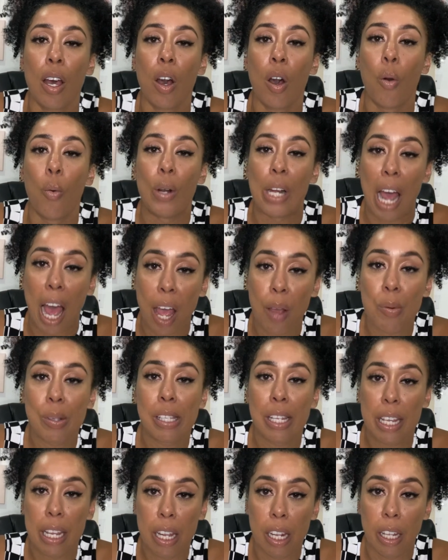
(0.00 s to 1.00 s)
When I was
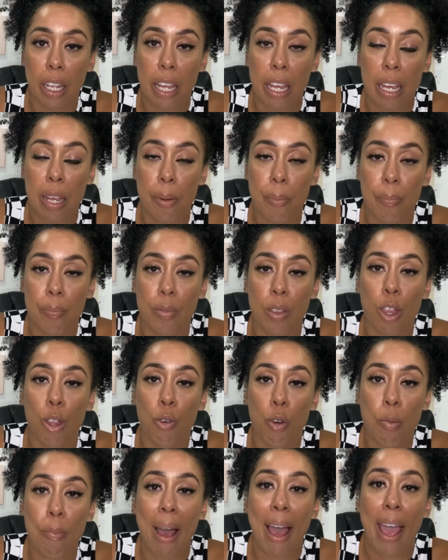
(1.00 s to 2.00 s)
healing,
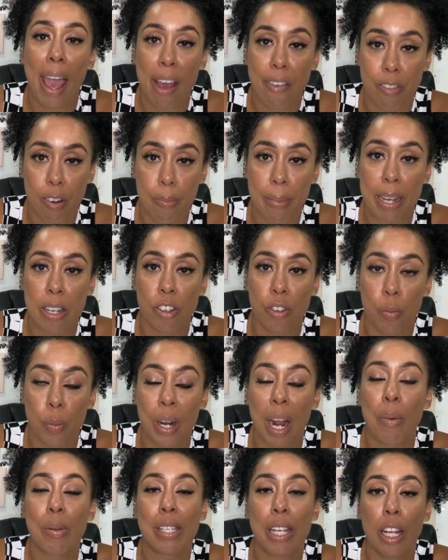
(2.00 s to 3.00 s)
through my affirmation, when
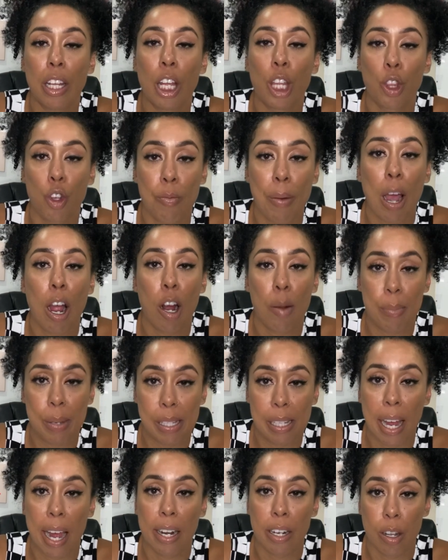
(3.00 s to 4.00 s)
I was healing through my
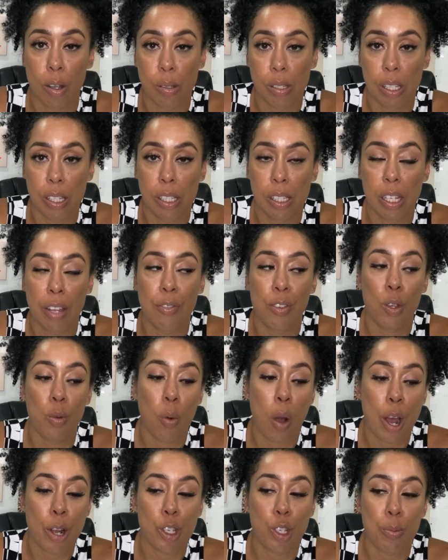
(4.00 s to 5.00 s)
herpes diagnosis, if you
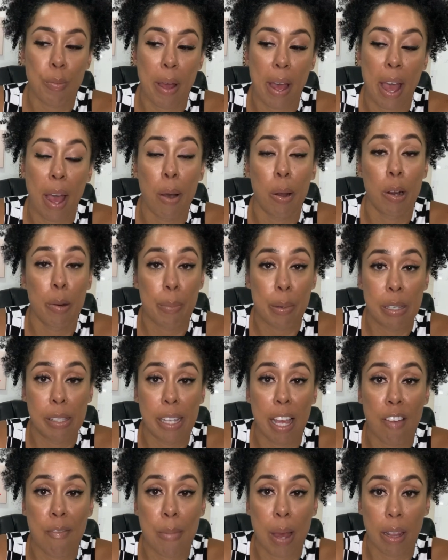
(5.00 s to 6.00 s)
watched my How Herpes
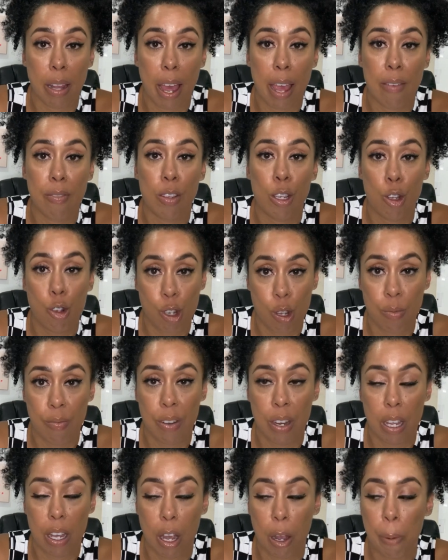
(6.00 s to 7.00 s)
Saved My Life YouTube
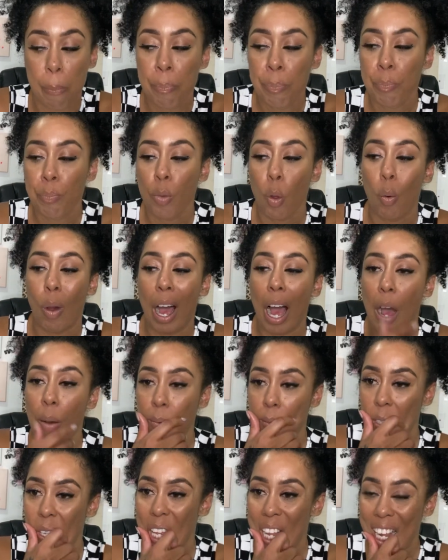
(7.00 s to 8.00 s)
video, while I
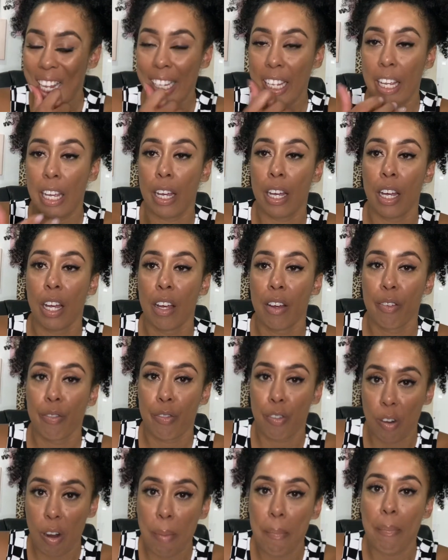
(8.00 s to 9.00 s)
was healing
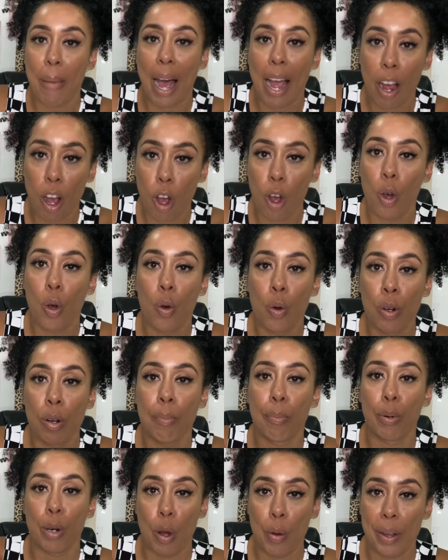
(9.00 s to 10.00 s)
from my
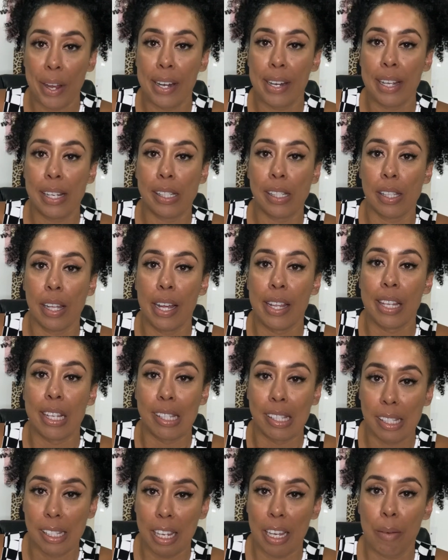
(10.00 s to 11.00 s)
own brokenness and the
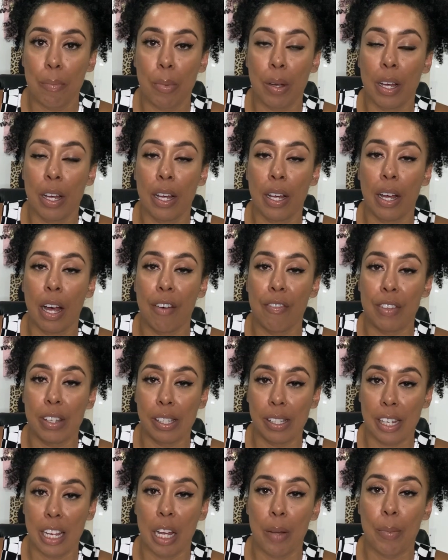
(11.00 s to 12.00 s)
stigma of the
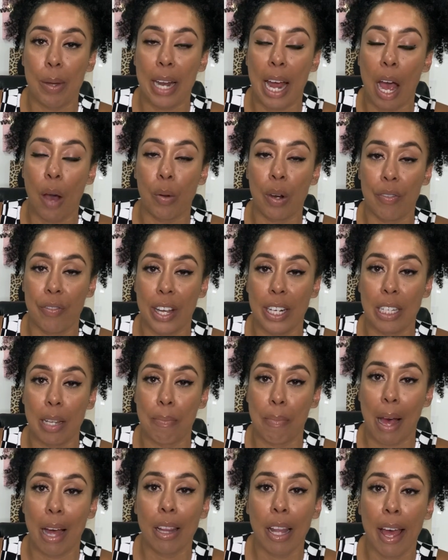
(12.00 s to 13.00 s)
stigma and how it affected
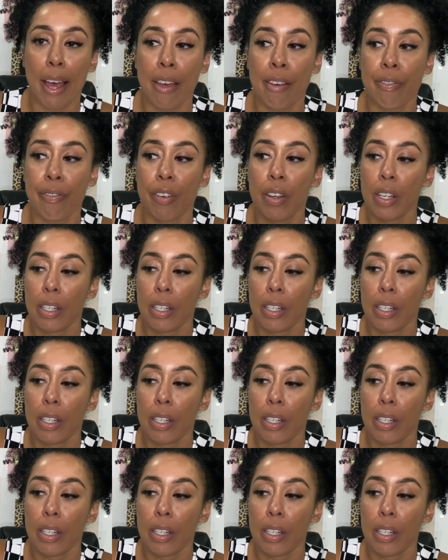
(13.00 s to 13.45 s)
my life,